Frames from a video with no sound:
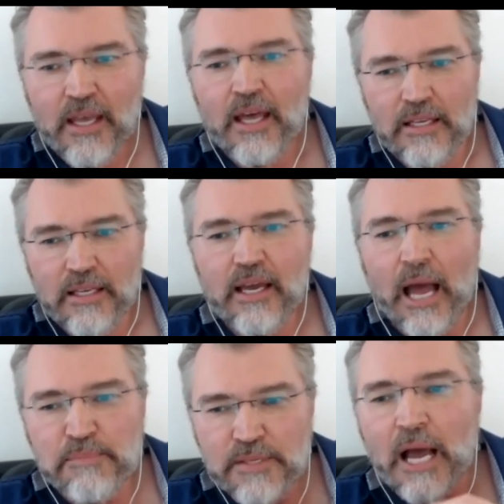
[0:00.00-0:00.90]

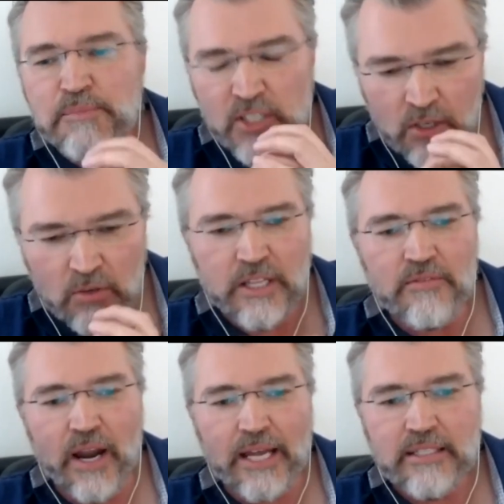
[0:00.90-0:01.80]
Yeah, absolutely
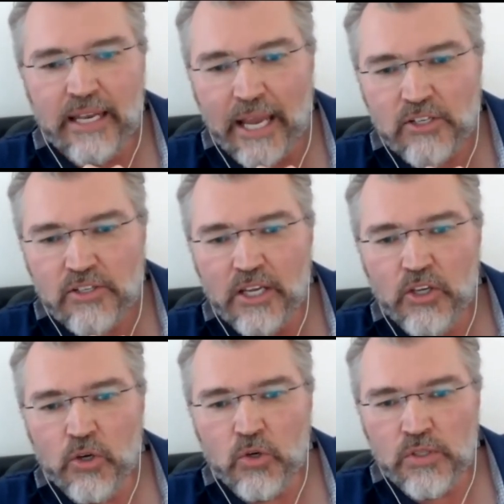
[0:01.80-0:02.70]
right. And actually,
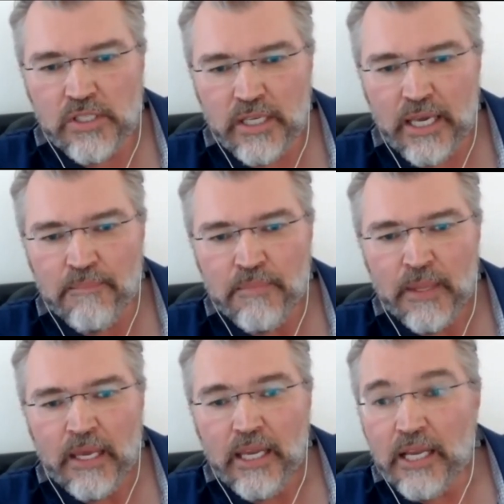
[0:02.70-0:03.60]
you could see
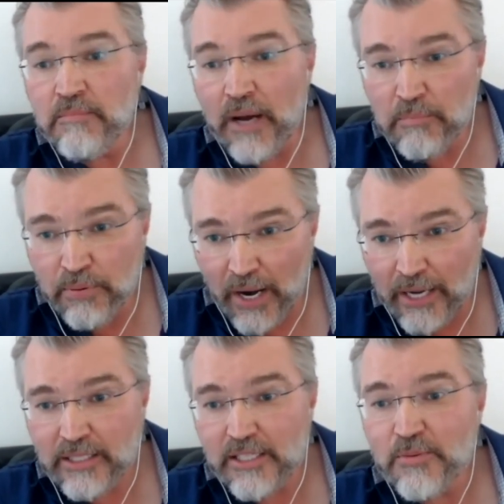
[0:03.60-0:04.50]
in my
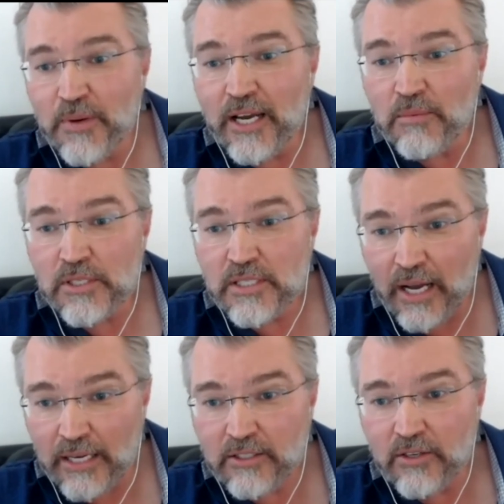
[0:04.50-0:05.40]
practice when I was
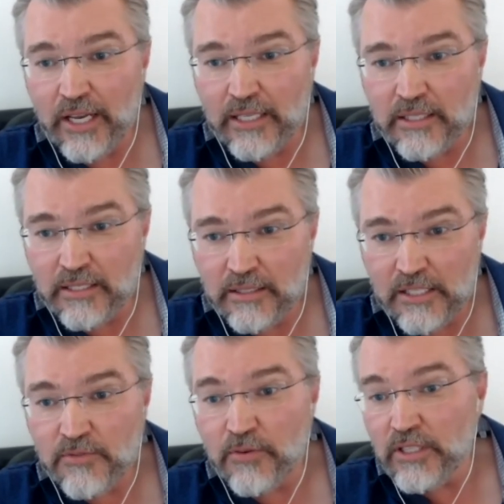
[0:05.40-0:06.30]
calculating
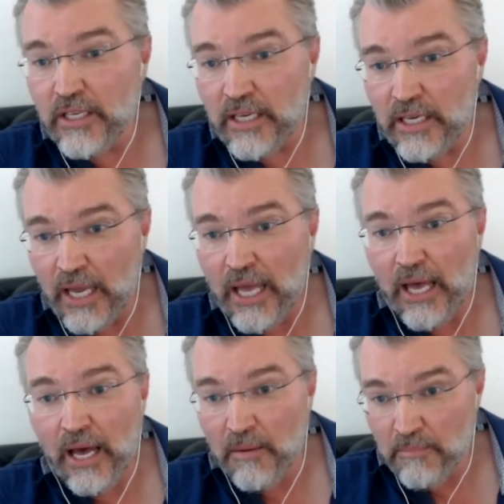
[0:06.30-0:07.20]
this for the
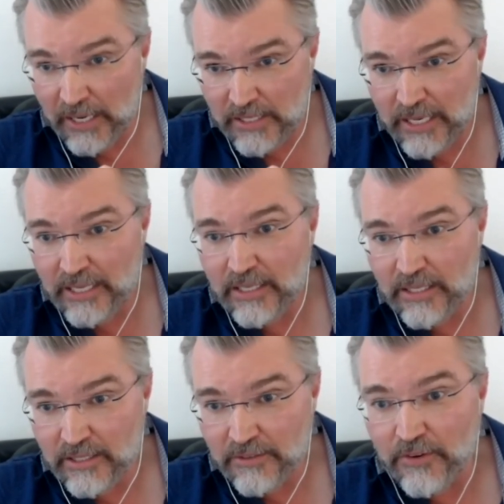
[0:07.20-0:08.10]
Mach-Zehnder
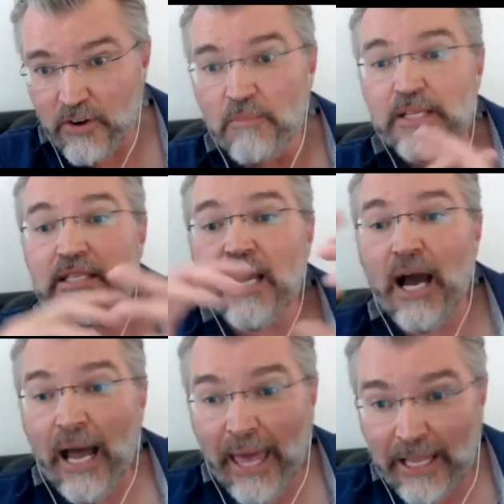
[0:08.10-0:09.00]
interferometer,
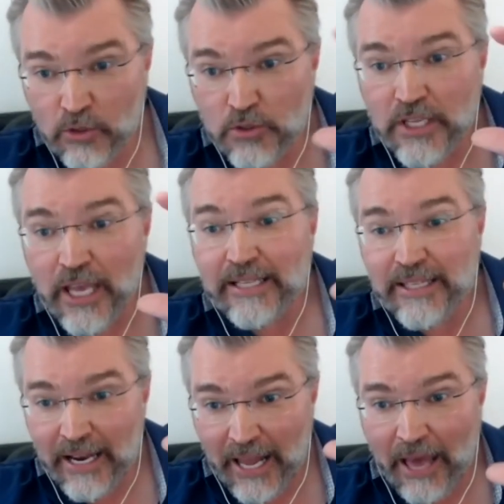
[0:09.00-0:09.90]
I had to take
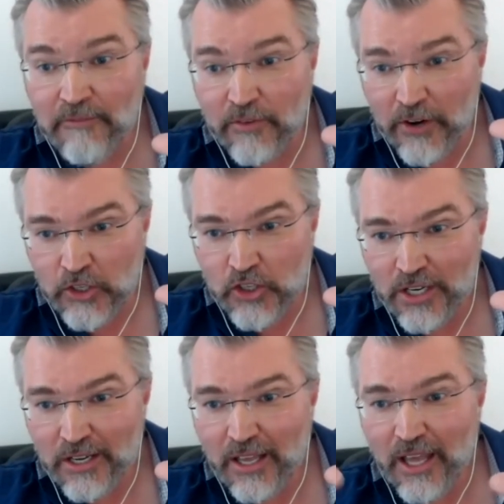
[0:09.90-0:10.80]
that average
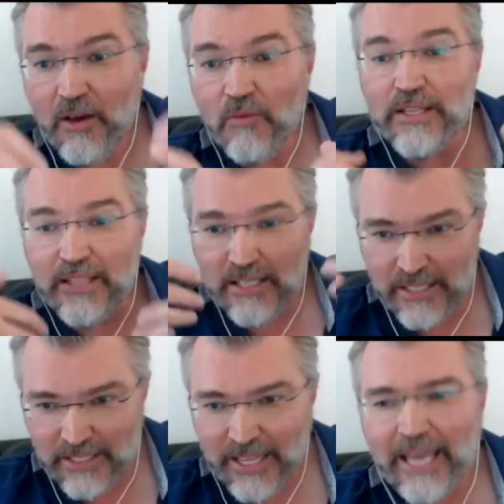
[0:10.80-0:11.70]
with this
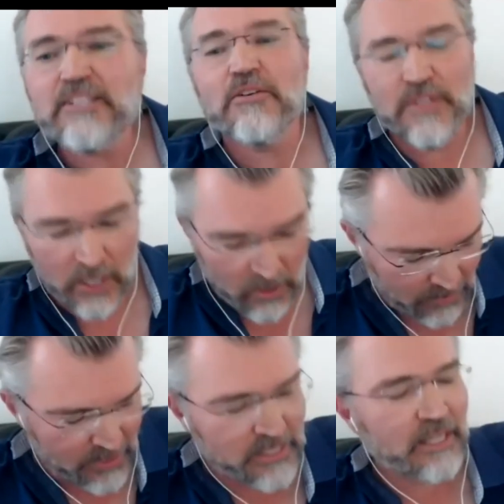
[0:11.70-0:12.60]
state of the
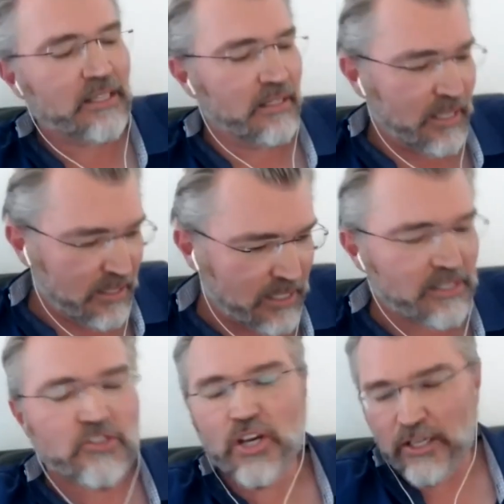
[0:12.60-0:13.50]
universe that
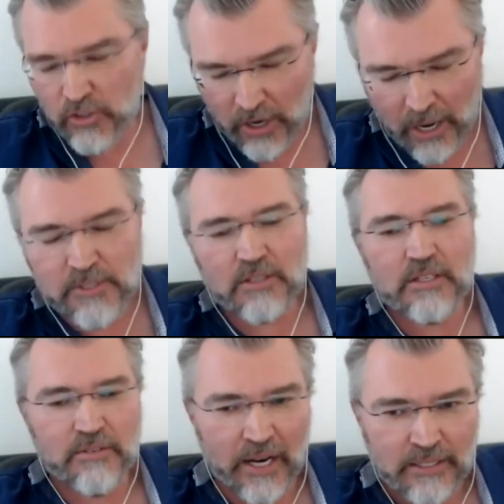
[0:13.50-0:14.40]
doesn't change. You're
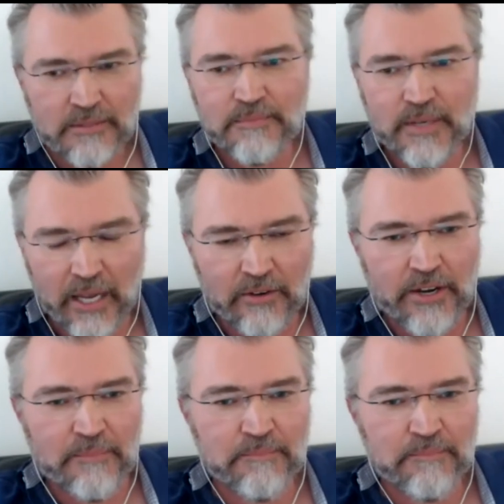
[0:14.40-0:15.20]
absolutely right. I agree.